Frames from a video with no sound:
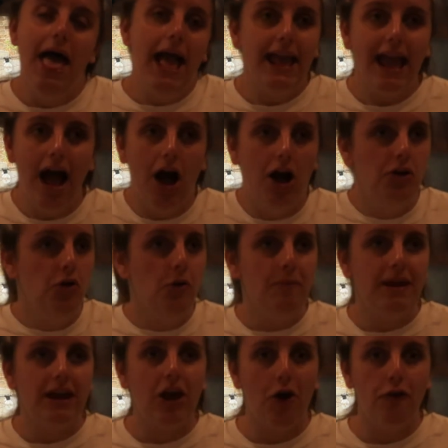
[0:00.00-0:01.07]
yeah, I
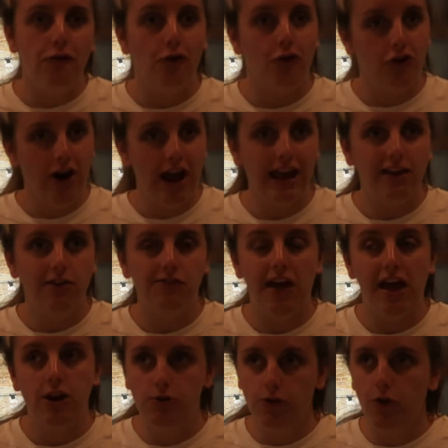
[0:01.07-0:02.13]
normally go for Craves,
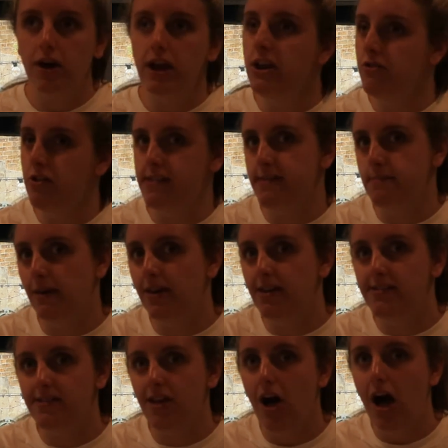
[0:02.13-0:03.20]
and it was quite interesting
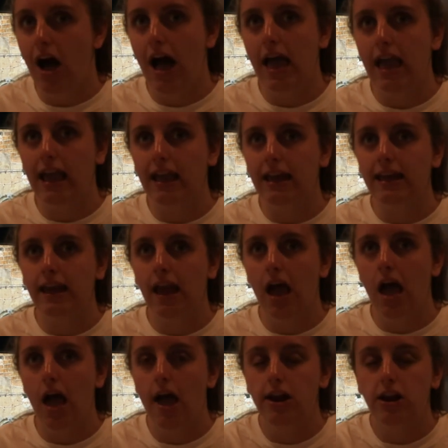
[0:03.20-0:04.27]
because I
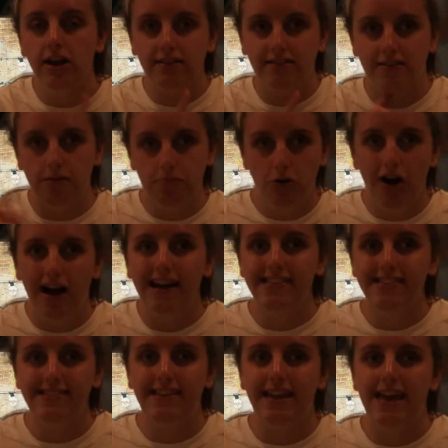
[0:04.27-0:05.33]
looked at the
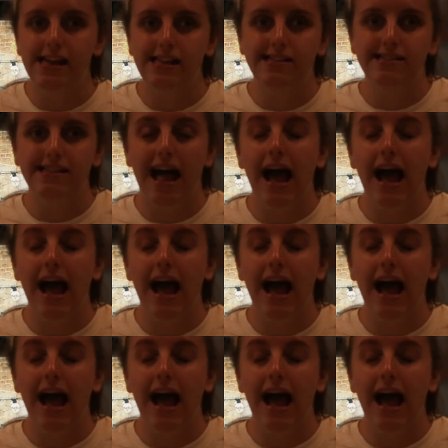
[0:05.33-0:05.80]
prices,